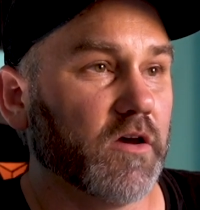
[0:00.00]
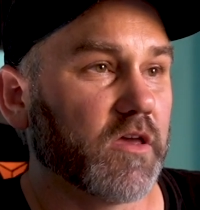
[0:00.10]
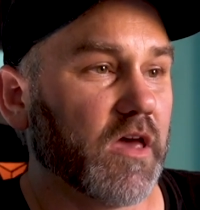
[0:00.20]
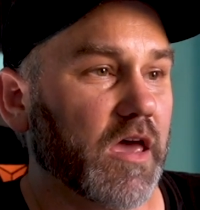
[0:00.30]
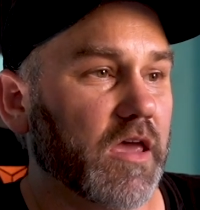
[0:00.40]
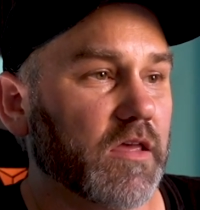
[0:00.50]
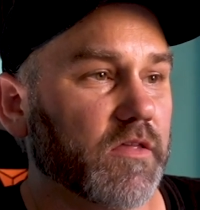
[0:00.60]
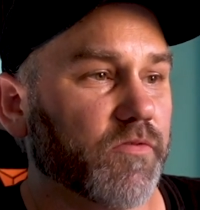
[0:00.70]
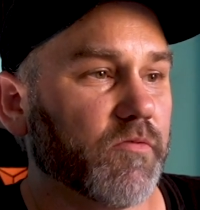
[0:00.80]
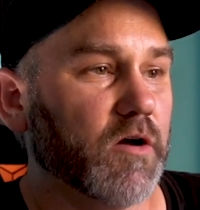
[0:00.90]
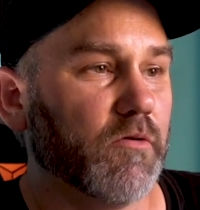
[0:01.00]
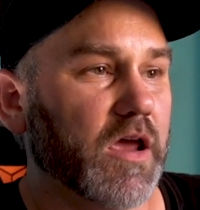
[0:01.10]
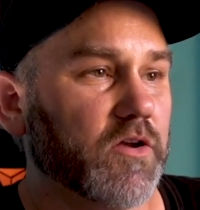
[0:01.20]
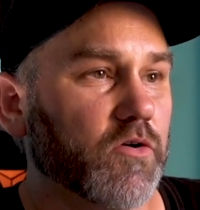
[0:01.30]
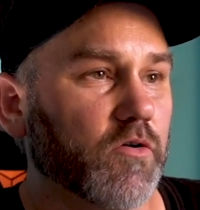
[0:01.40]
Okay,
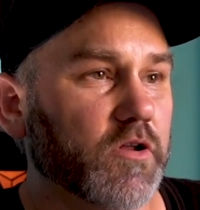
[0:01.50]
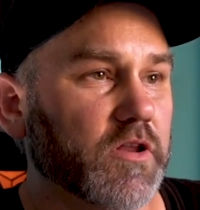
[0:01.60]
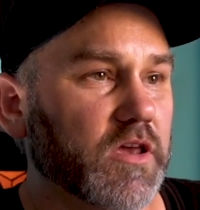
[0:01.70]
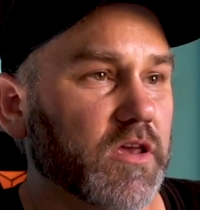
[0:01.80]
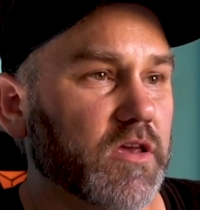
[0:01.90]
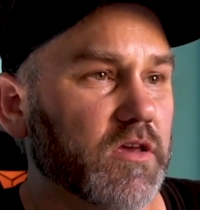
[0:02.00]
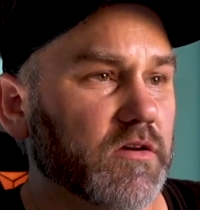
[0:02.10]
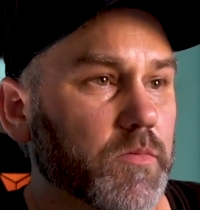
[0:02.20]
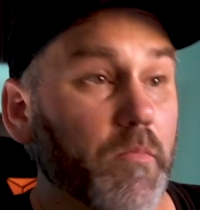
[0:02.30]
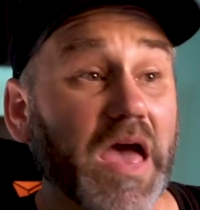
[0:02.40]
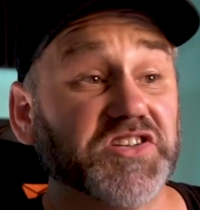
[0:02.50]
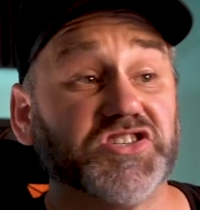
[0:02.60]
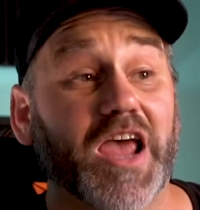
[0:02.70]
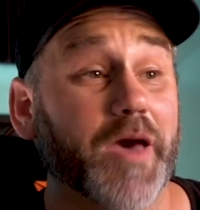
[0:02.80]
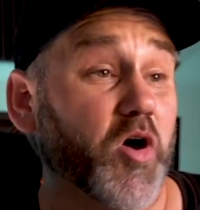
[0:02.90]
308 Hornady
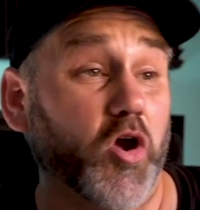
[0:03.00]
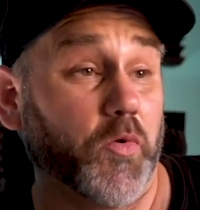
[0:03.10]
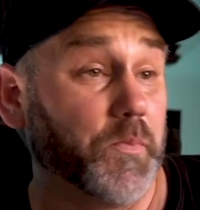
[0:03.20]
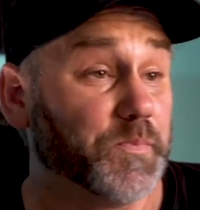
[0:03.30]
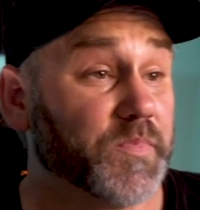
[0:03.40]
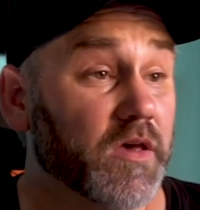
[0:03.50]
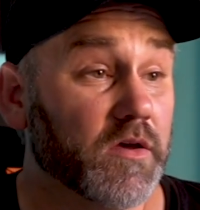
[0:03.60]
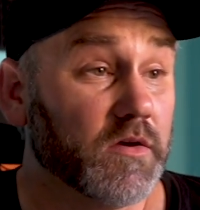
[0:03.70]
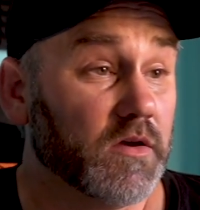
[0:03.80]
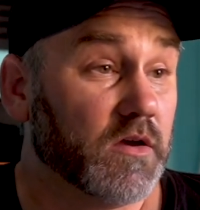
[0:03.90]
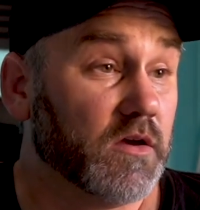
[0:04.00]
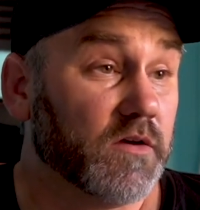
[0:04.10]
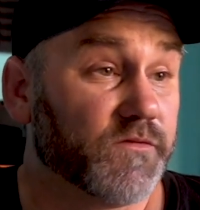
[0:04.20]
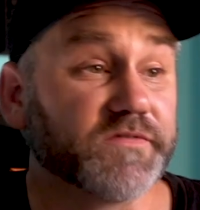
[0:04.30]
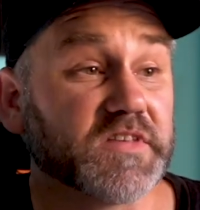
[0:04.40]
match ammo.
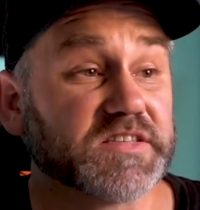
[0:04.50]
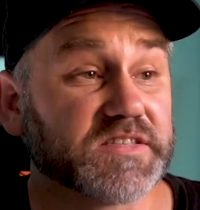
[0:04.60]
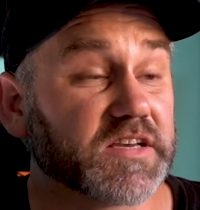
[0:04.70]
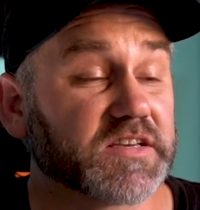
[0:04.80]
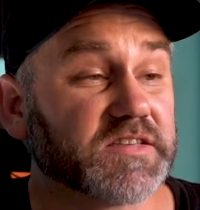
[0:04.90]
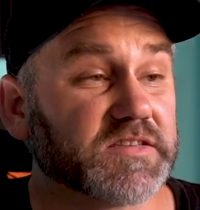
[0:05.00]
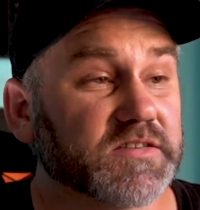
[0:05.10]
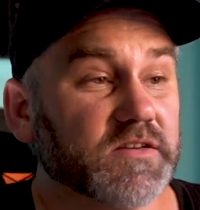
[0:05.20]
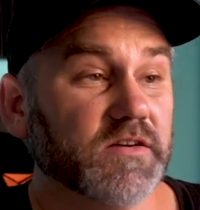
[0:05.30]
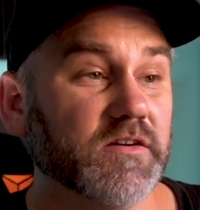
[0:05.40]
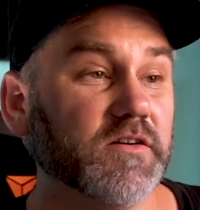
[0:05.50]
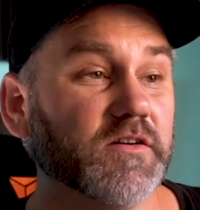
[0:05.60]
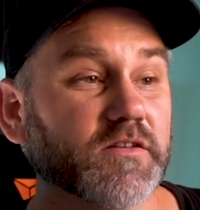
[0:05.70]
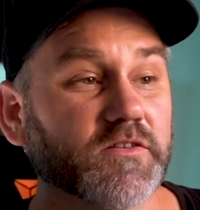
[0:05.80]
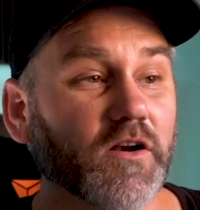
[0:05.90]

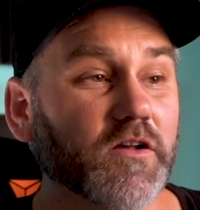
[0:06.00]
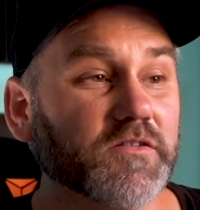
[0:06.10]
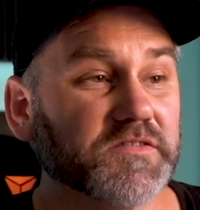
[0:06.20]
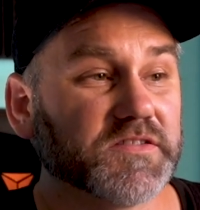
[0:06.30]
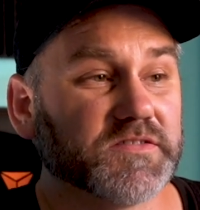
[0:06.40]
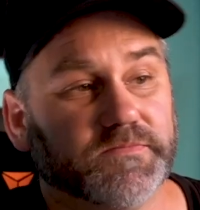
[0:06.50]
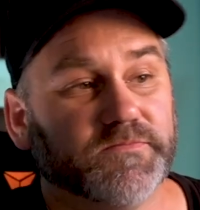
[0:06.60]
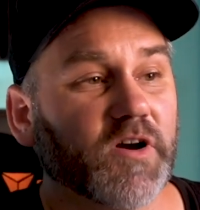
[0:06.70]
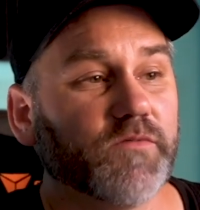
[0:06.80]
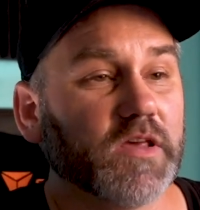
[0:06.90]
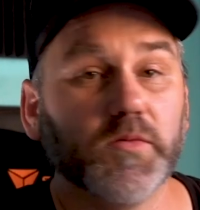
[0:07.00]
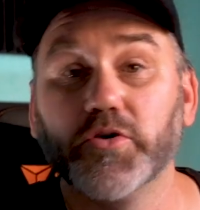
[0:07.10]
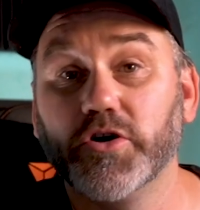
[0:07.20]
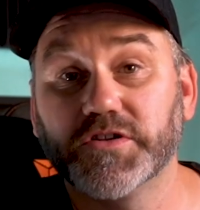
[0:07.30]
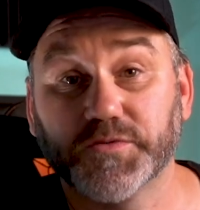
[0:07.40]
$56 roughly
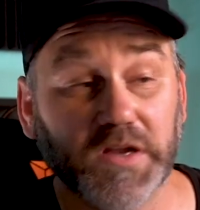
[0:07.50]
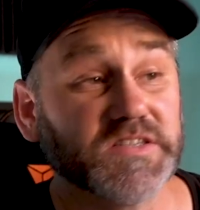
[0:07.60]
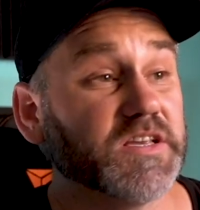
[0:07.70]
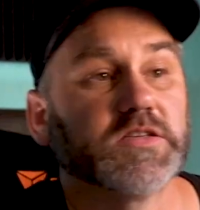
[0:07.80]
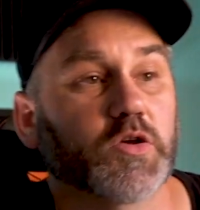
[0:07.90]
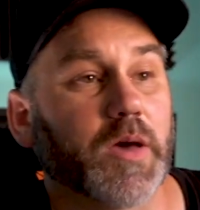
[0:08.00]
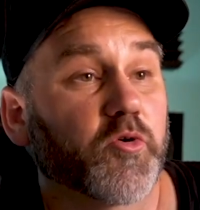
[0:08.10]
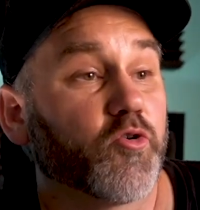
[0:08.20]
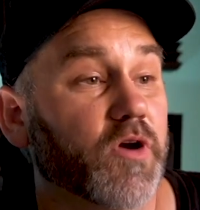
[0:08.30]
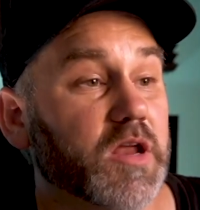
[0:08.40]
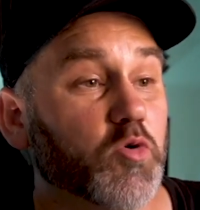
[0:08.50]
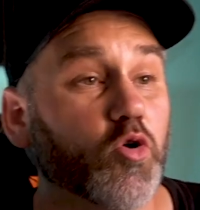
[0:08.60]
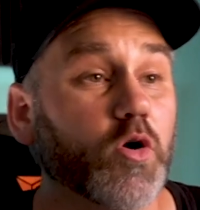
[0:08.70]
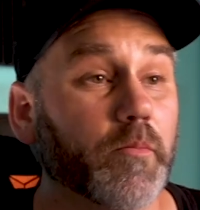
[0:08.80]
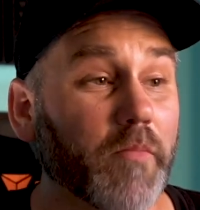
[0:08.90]
per 20. Let's look up
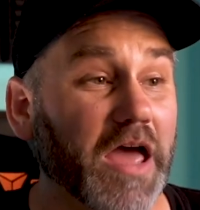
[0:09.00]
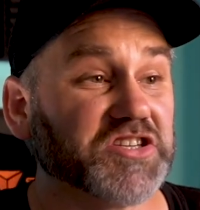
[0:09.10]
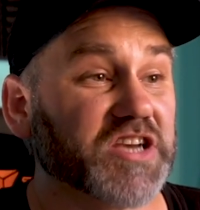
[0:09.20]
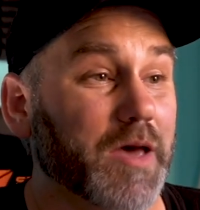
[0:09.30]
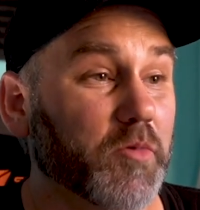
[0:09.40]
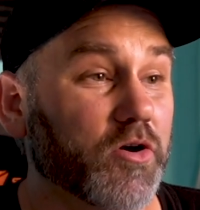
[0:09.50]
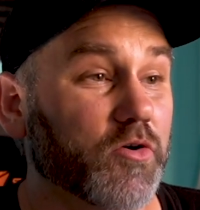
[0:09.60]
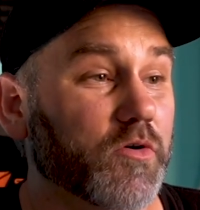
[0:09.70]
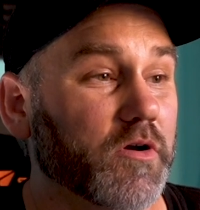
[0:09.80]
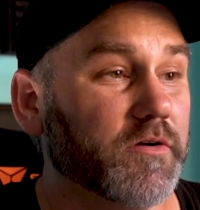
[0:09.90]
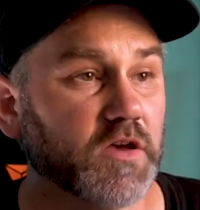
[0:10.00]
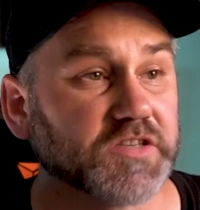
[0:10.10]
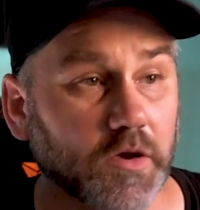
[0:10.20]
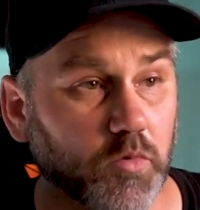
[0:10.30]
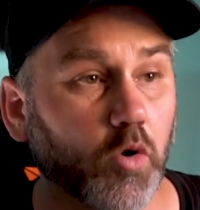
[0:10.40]
Creedmoor match ammo.
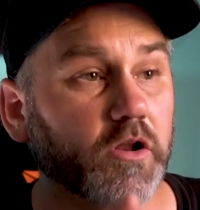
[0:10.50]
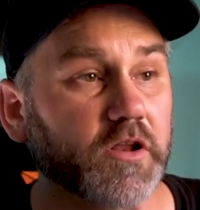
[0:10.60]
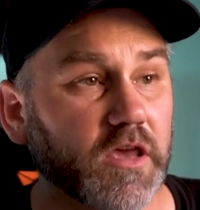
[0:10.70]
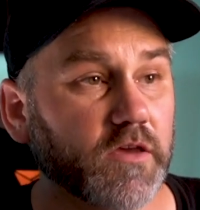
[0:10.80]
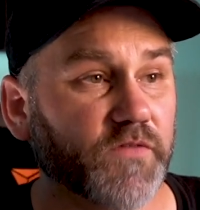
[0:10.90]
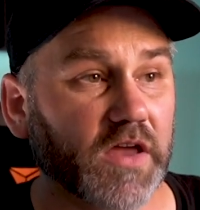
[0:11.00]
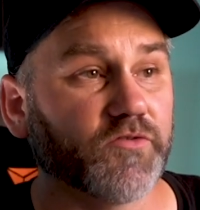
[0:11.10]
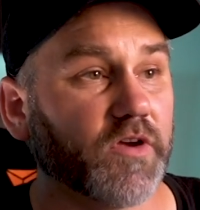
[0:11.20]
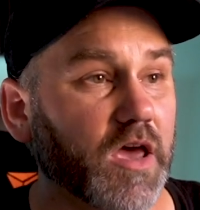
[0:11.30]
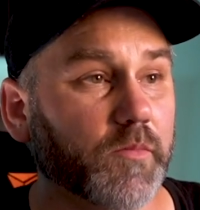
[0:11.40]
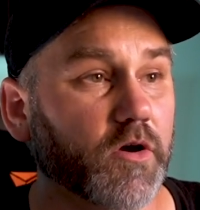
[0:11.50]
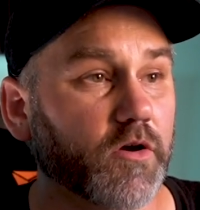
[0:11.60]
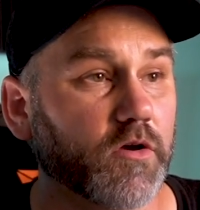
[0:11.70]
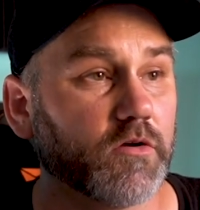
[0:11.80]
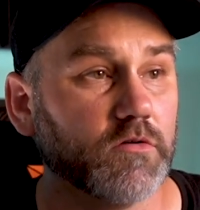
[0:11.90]
So Hornady factory
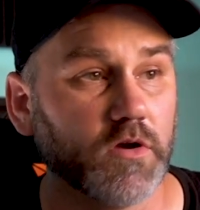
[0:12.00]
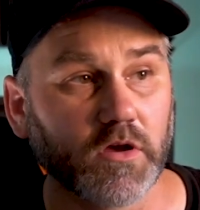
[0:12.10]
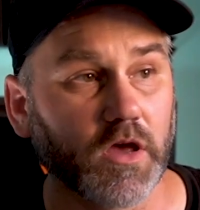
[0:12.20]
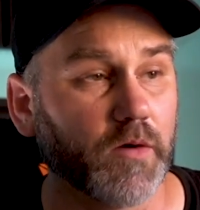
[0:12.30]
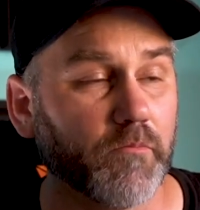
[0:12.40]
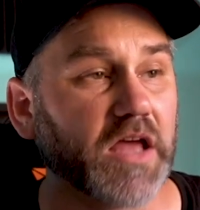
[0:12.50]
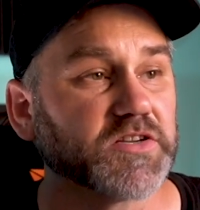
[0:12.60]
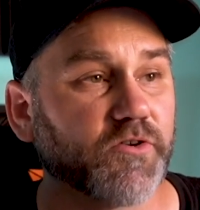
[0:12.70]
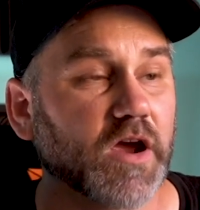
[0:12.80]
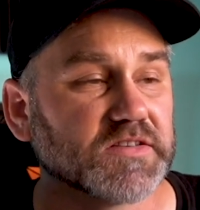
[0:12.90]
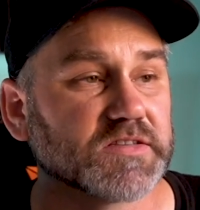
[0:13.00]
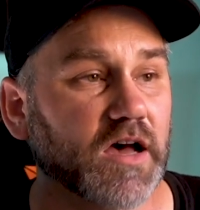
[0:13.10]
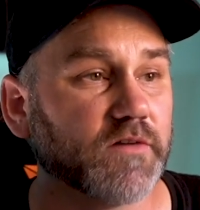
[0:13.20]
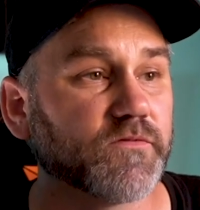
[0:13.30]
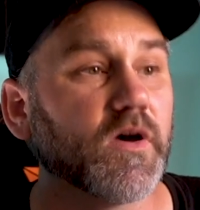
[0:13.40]
ammo, match grade
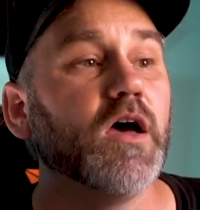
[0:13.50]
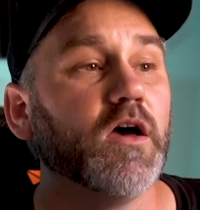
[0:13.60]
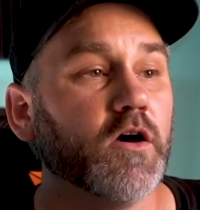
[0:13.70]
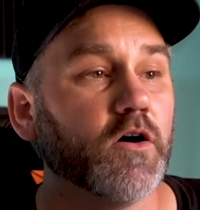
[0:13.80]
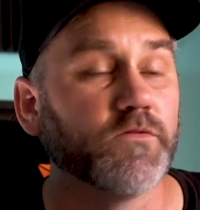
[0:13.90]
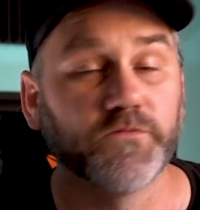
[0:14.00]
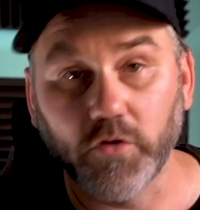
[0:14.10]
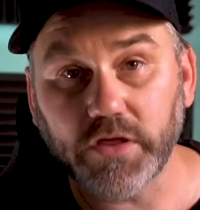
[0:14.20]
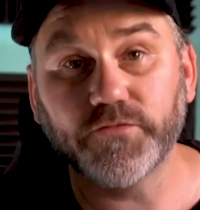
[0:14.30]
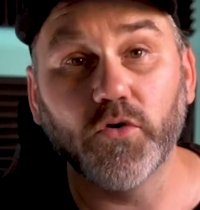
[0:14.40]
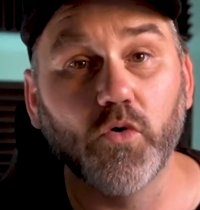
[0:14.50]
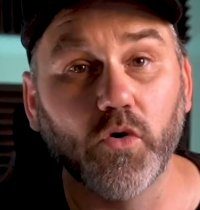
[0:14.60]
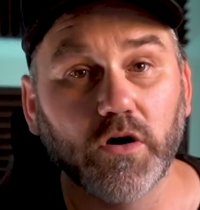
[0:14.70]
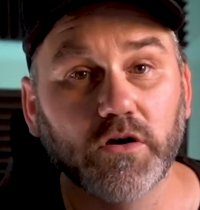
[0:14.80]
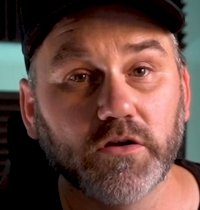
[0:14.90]
stuff,
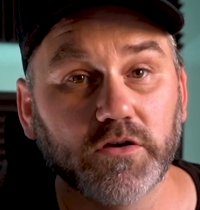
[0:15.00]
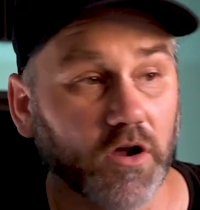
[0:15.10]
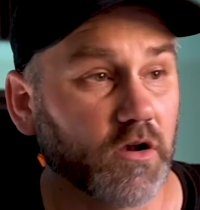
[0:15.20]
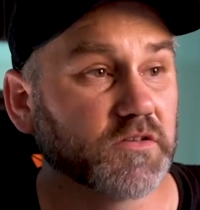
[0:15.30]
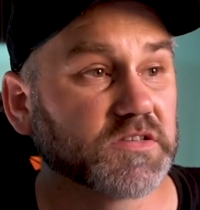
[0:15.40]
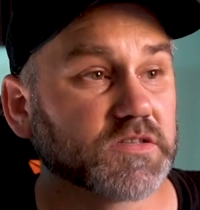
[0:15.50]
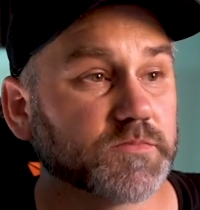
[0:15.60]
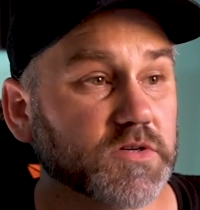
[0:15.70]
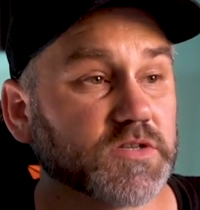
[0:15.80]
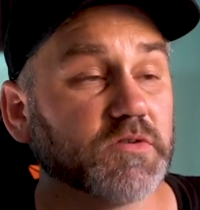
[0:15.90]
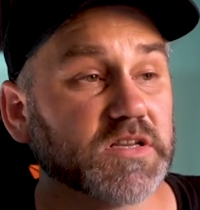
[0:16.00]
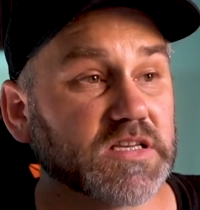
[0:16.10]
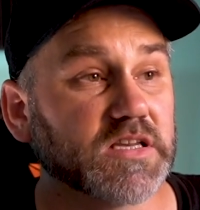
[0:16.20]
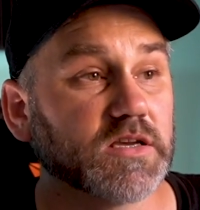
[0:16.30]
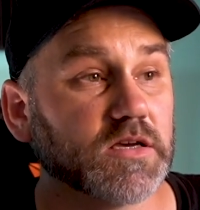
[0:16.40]
$44 per
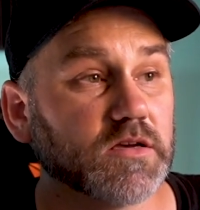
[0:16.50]
20.